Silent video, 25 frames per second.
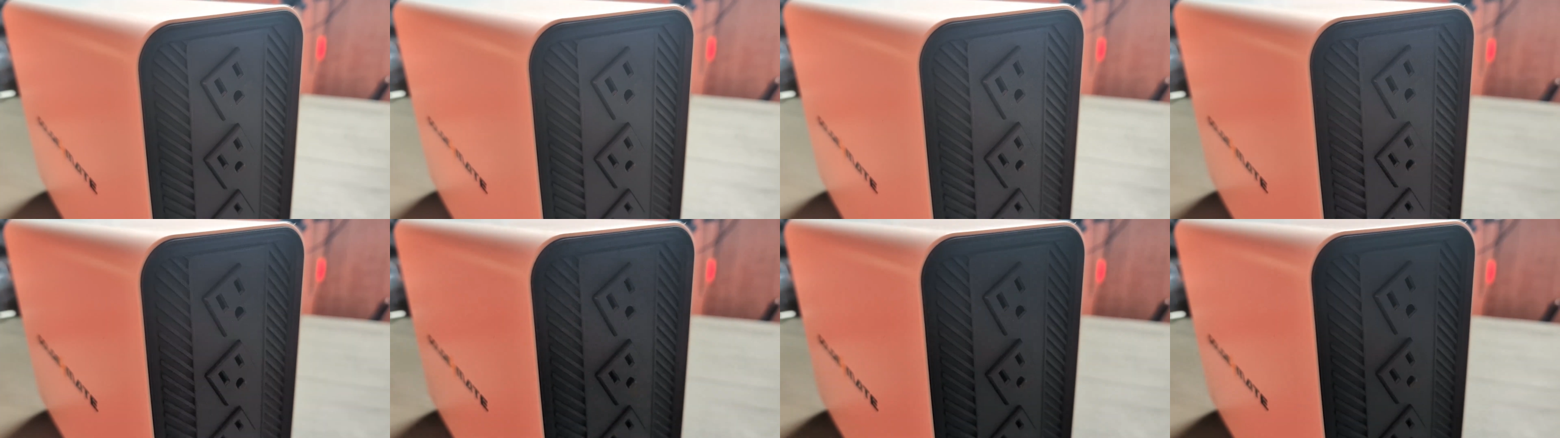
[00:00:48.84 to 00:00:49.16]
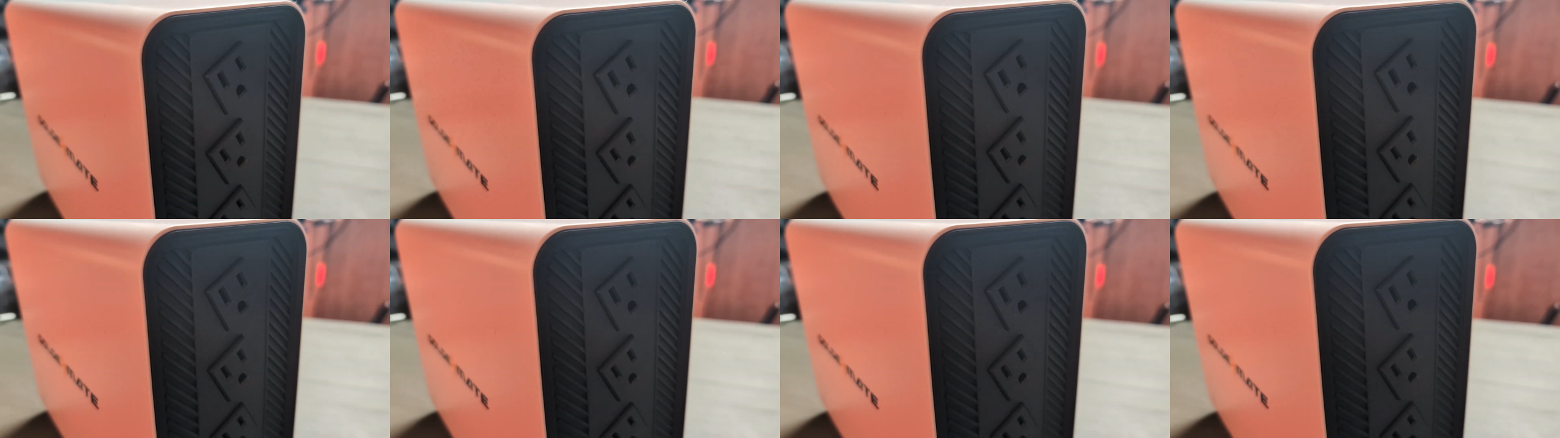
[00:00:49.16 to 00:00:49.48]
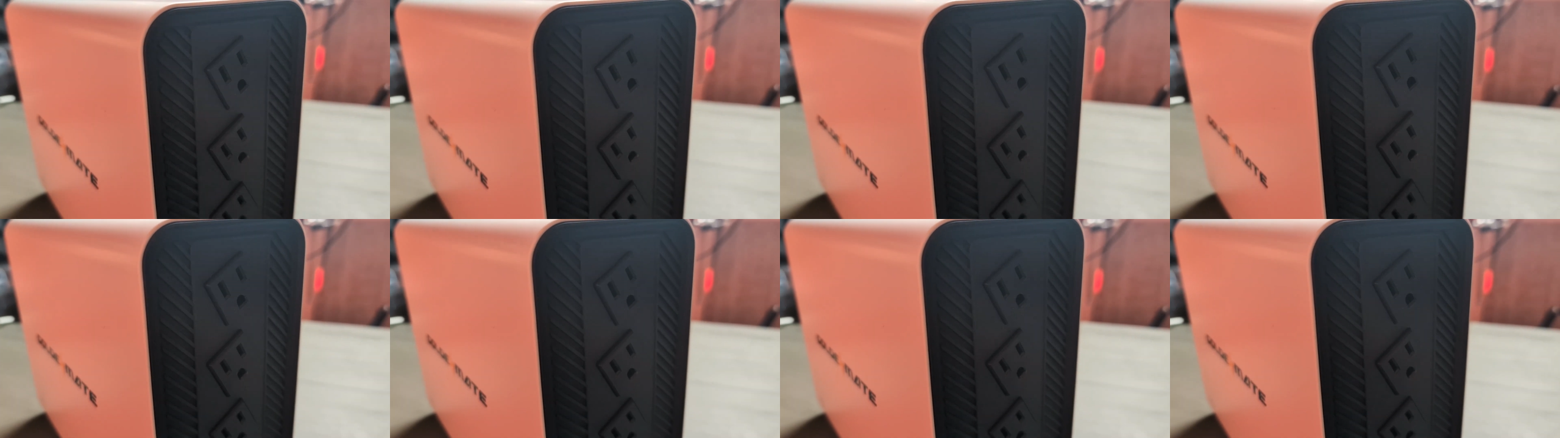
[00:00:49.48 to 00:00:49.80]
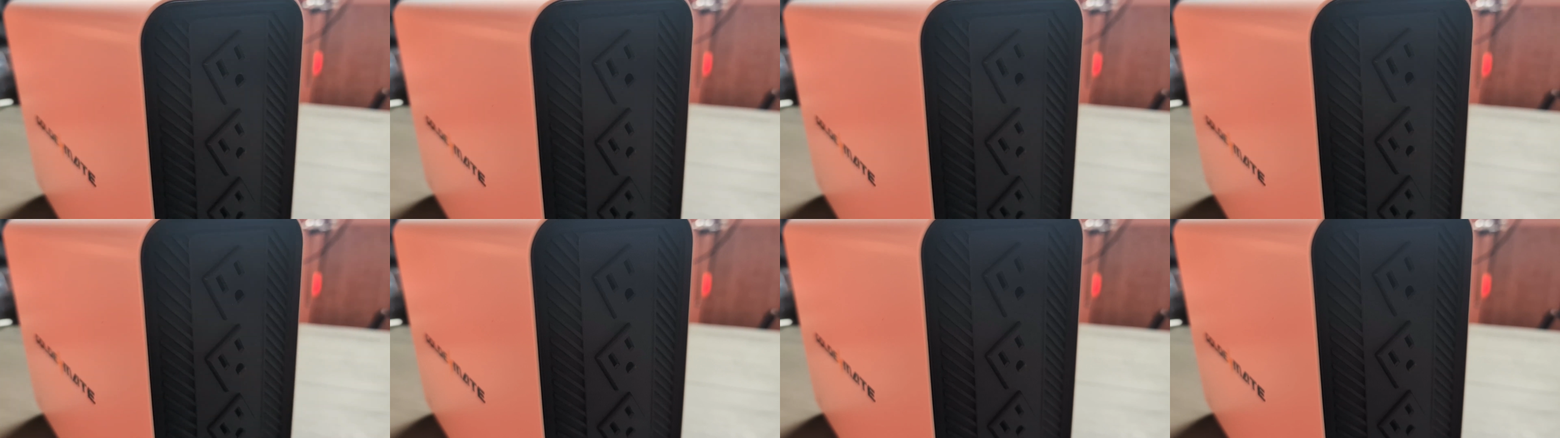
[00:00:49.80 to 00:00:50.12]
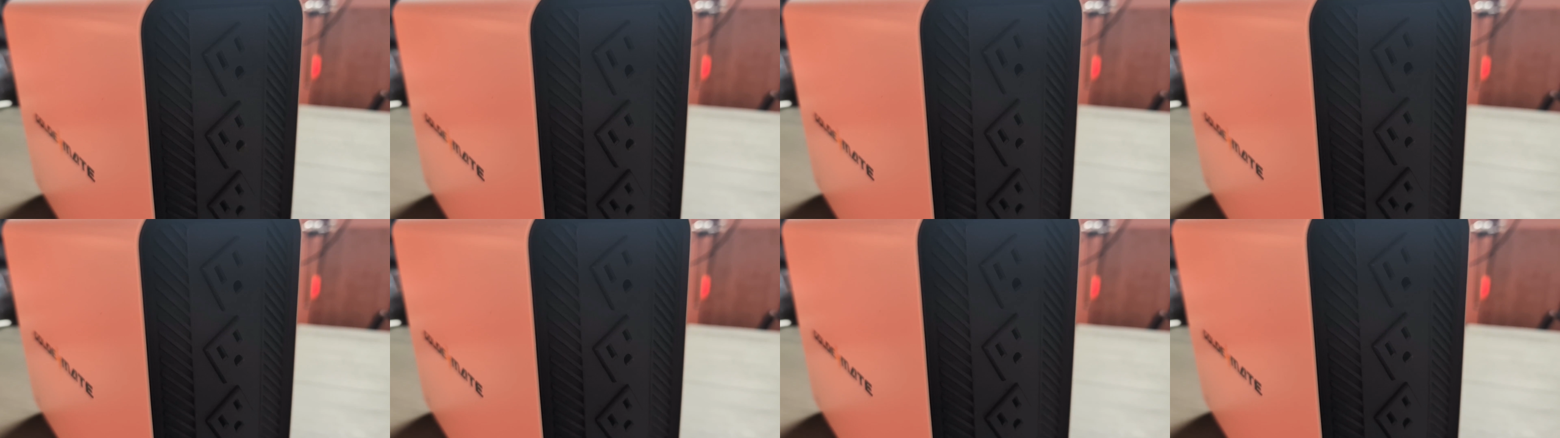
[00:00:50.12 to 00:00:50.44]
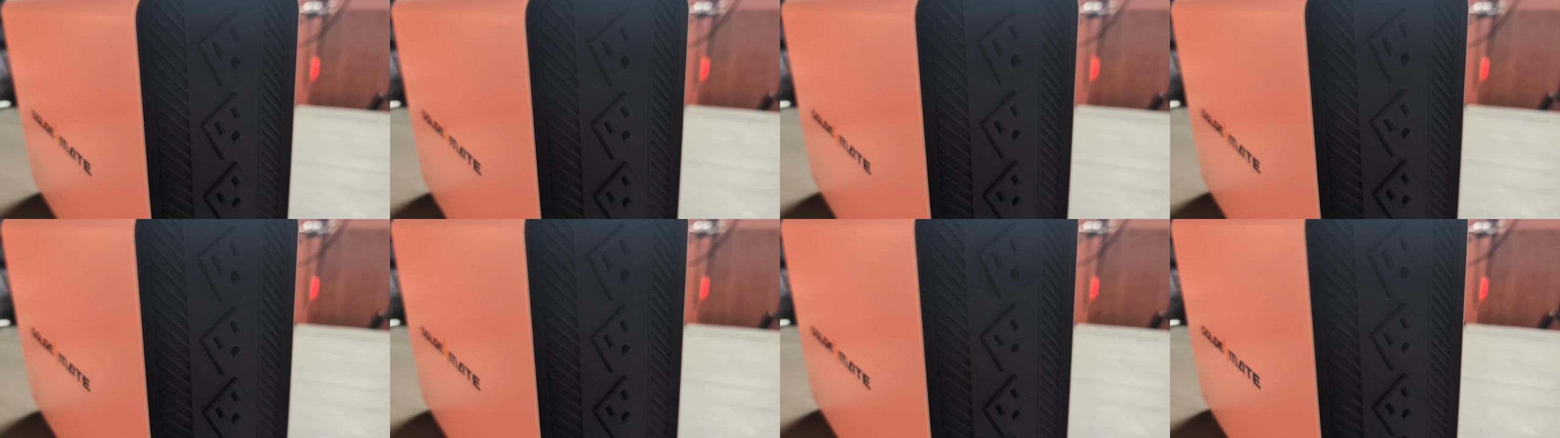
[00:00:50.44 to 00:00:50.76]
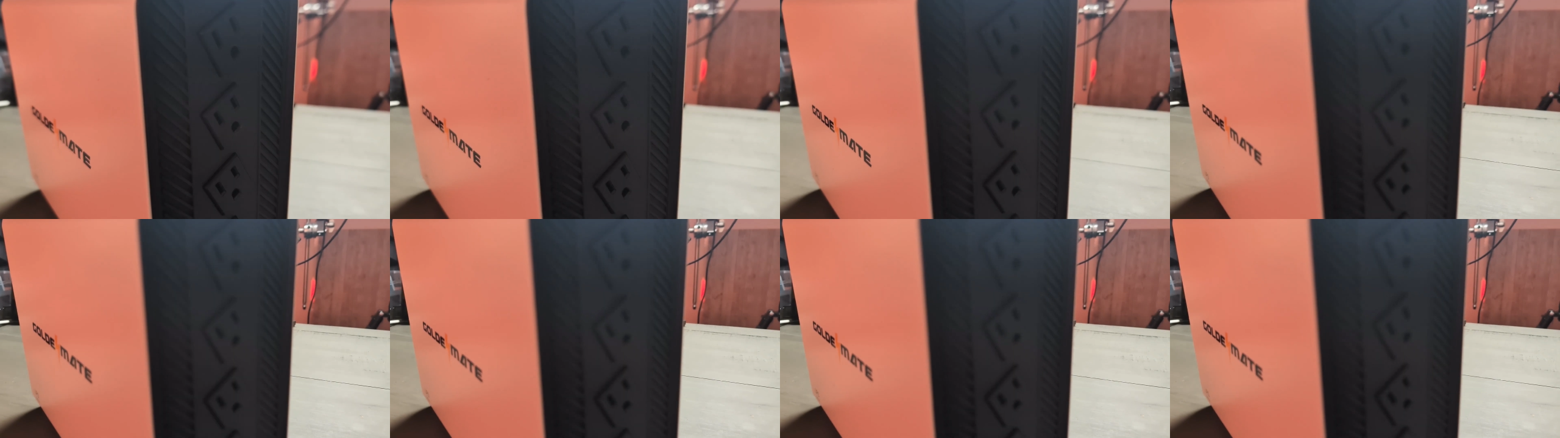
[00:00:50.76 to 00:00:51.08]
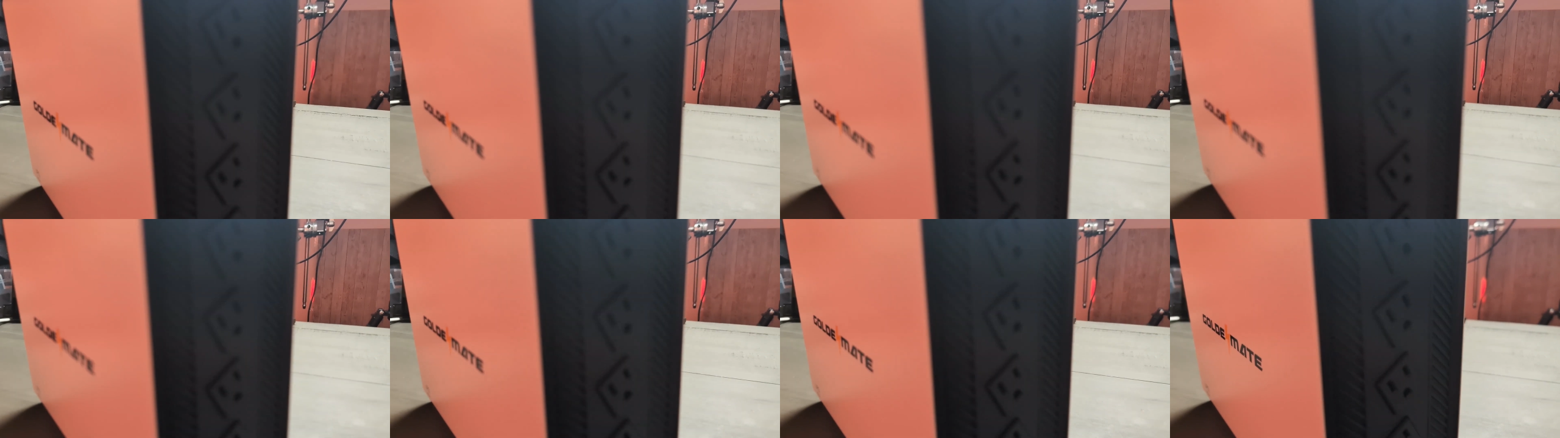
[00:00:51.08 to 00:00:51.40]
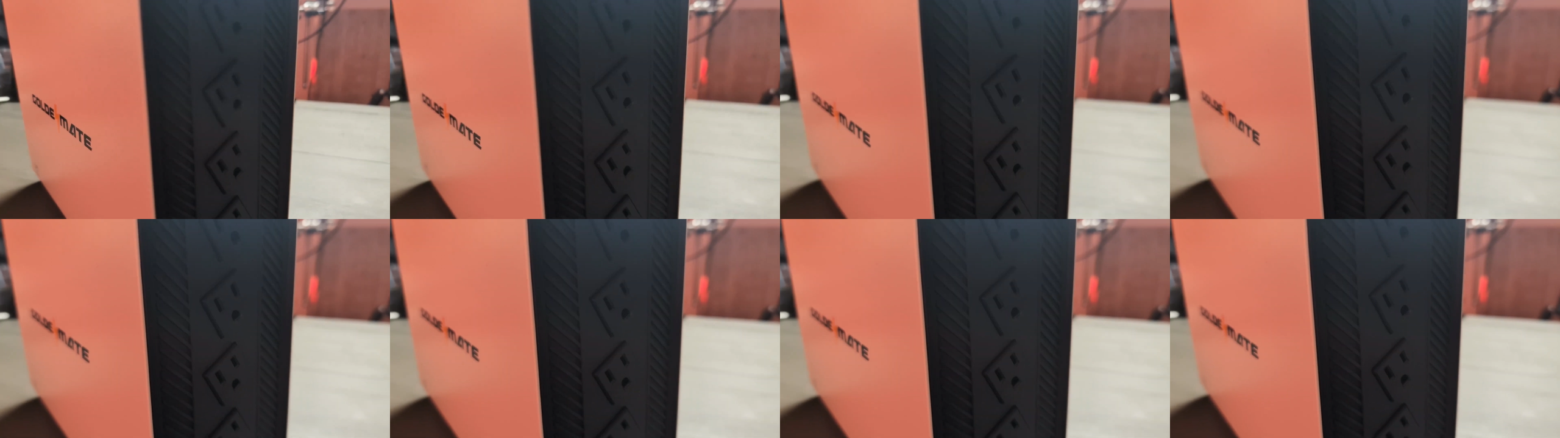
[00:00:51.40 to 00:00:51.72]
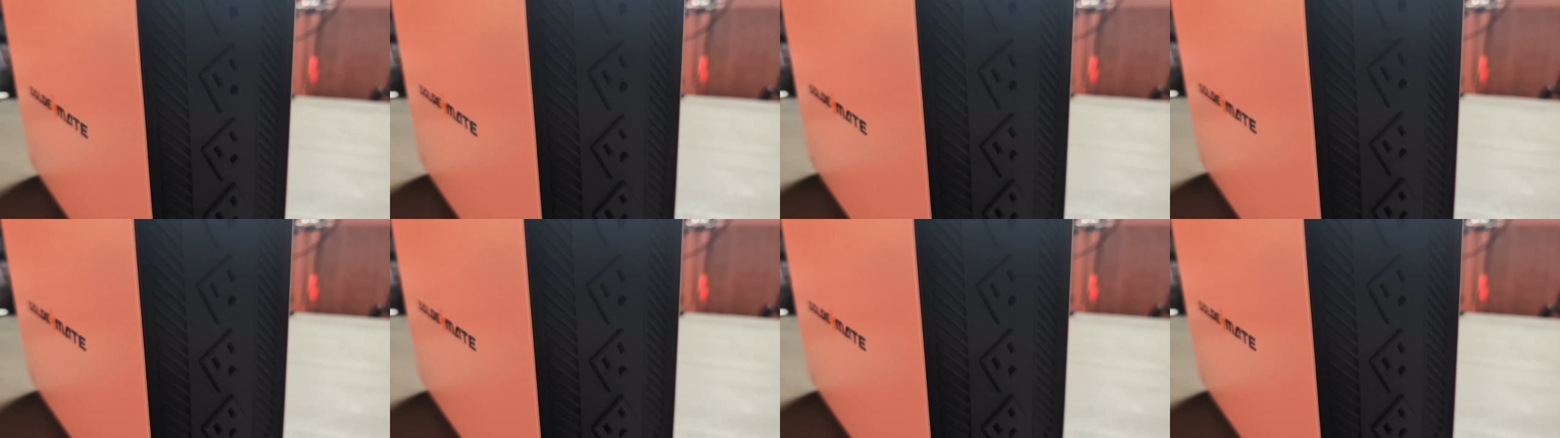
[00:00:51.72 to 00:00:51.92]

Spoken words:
Nobody's mouth can be seen.